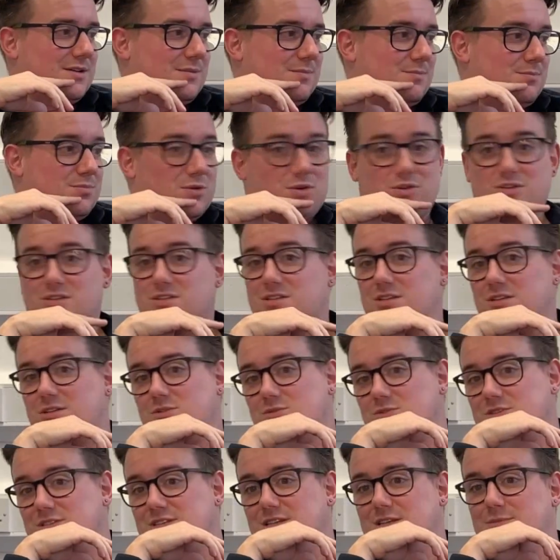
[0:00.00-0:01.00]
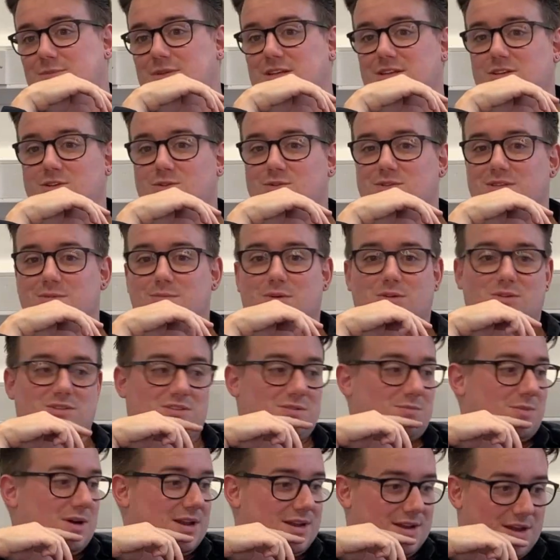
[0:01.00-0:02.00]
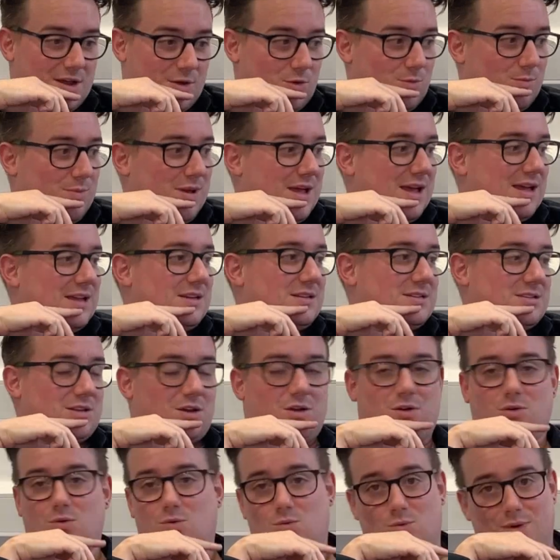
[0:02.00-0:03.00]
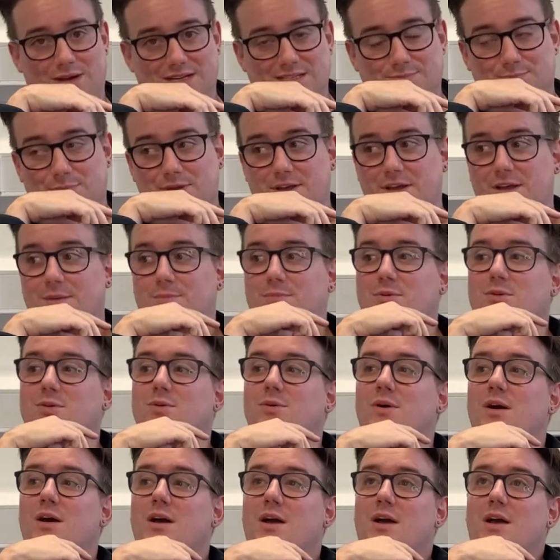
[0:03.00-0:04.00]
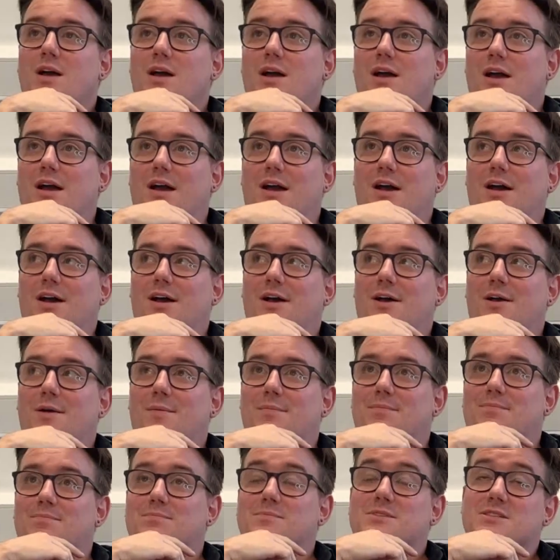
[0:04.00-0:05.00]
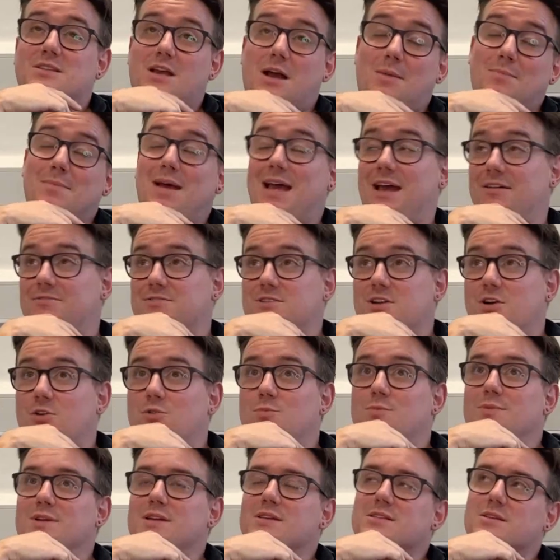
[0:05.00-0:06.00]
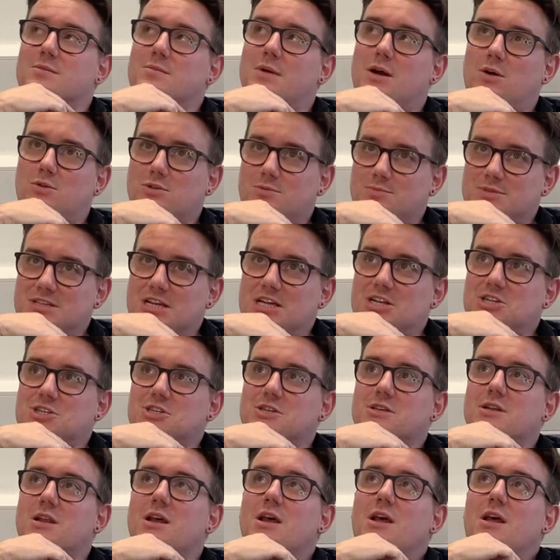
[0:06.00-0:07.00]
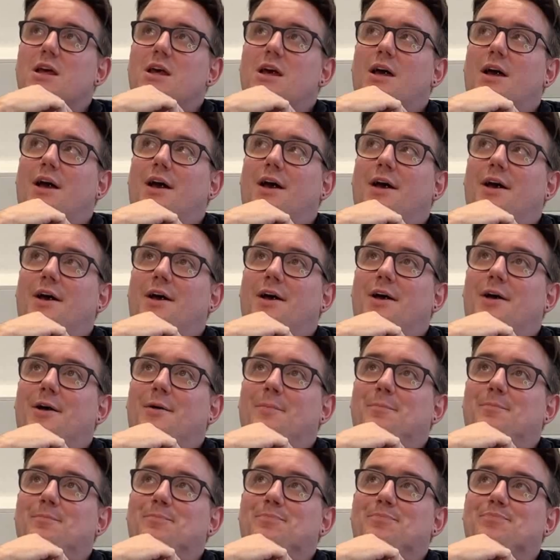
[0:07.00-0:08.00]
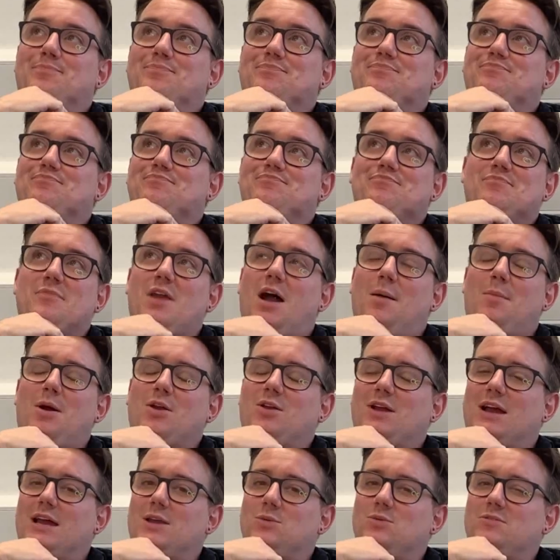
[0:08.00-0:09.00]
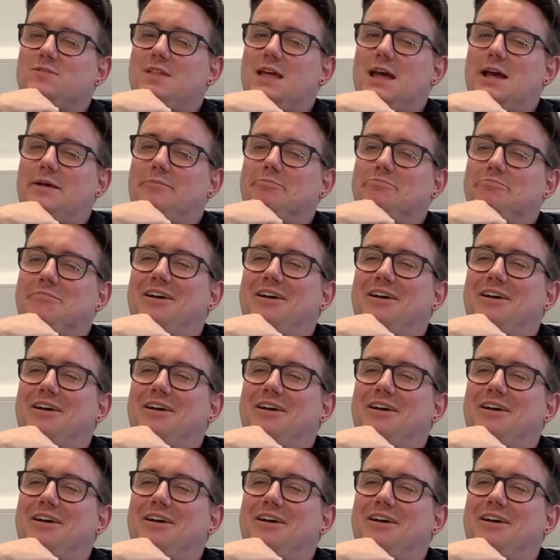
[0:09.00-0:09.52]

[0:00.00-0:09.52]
books that you'll see me using, most of my notepads are always purple. Some have told me it's a mould obsession. I'm okay with that.